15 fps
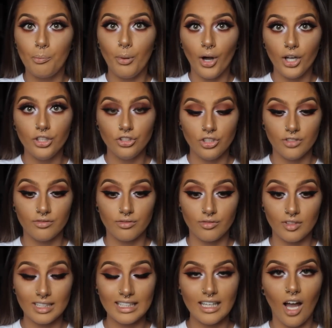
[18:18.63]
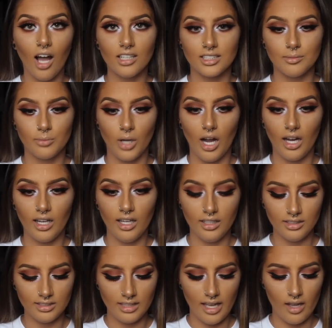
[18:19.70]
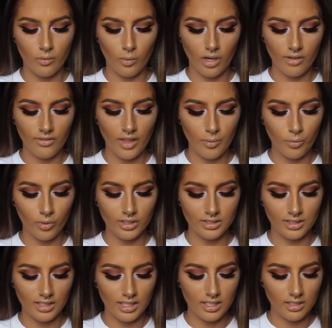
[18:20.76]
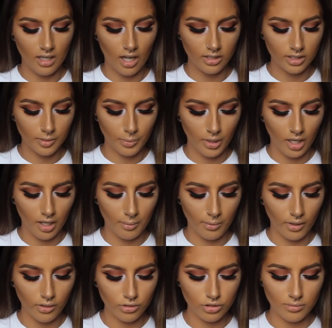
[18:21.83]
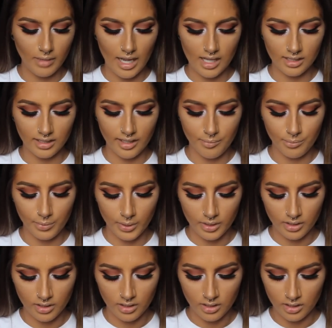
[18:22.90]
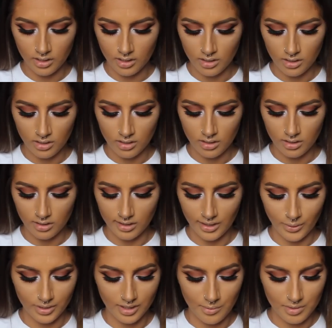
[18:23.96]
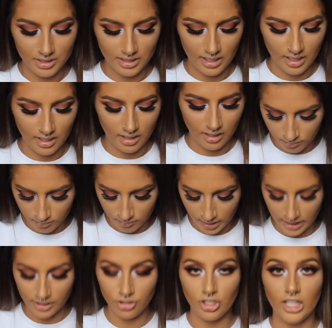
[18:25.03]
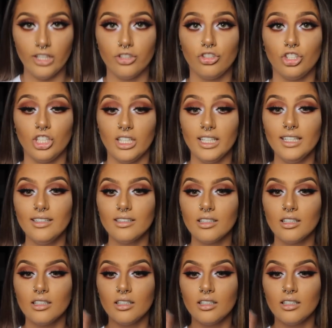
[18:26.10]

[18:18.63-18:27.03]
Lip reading: bunch of really awesome products, and one of them was the ColourPop Ultra Matte Liquid Lipstick in the shade Chi.